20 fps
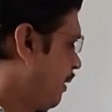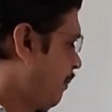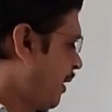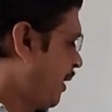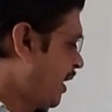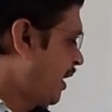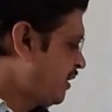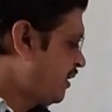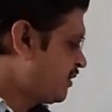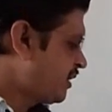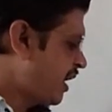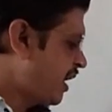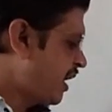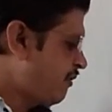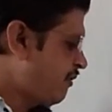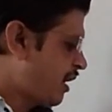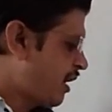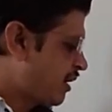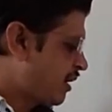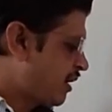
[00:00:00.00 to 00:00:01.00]
Hepatitis
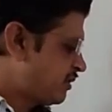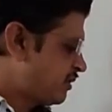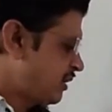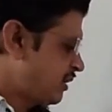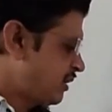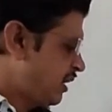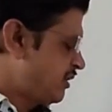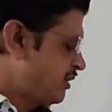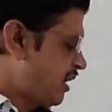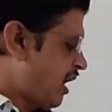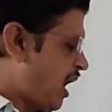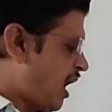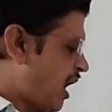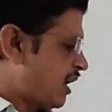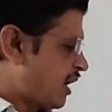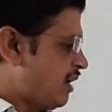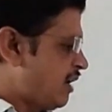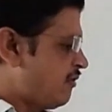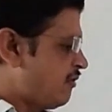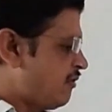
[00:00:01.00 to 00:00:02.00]
A virus is an
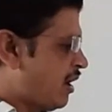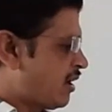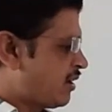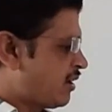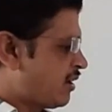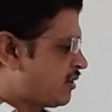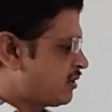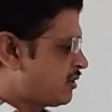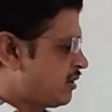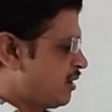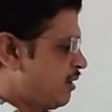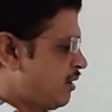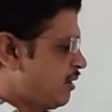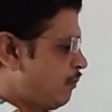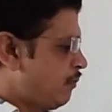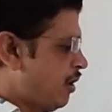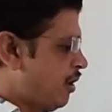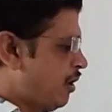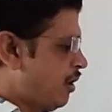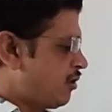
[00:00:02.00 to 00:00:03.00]
RNA virus,
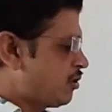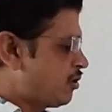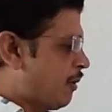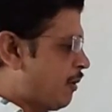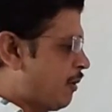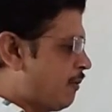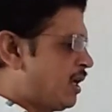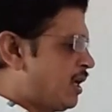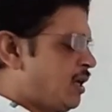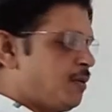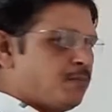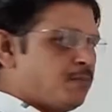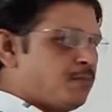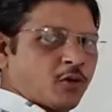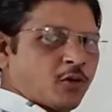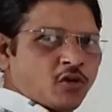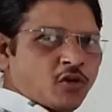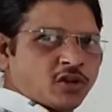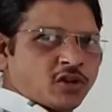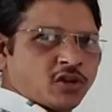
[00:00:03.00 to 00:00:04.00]
belongs to family
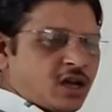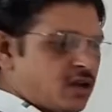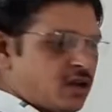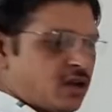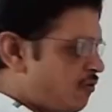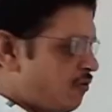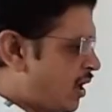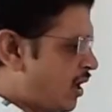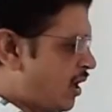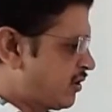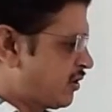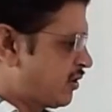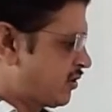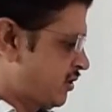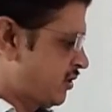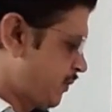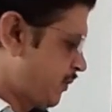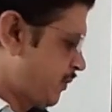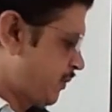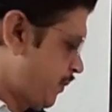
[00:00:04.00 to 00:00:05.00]
Picorna
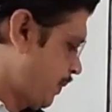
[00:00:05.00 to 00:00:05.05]
virus.